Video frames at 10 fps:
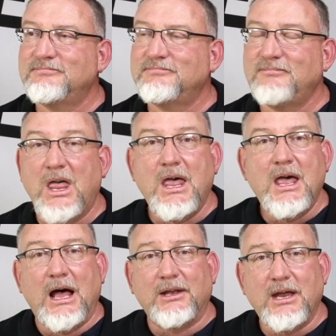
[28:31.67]
I'll tell
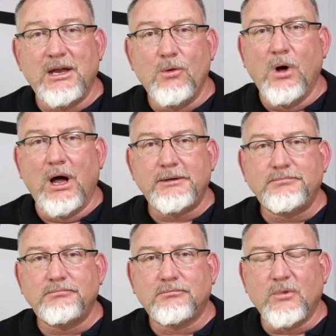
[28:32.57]
you what, we
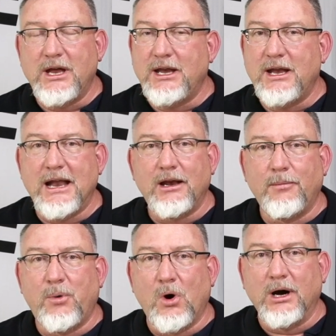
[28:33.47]
hit it out of the park,
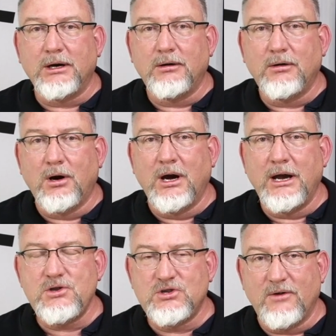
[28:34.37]
all right? Did you ever
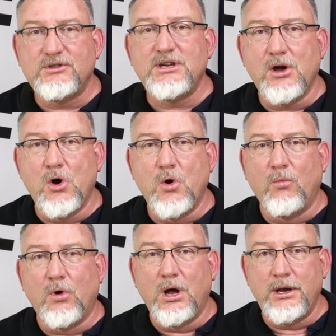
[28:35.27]
see a home run?
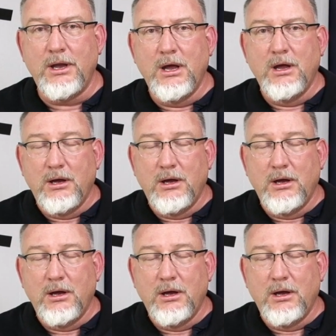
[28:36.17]
All